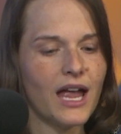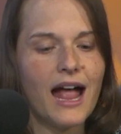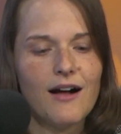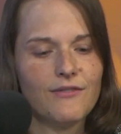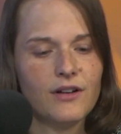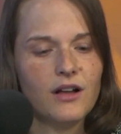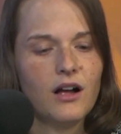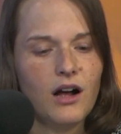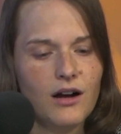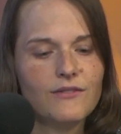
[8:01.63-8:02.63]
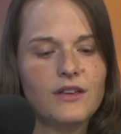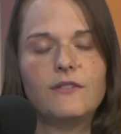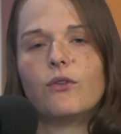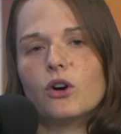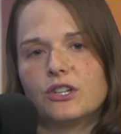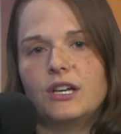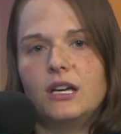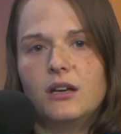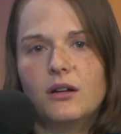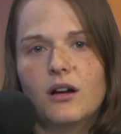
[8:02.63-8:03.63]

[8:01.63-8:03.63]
half of the 14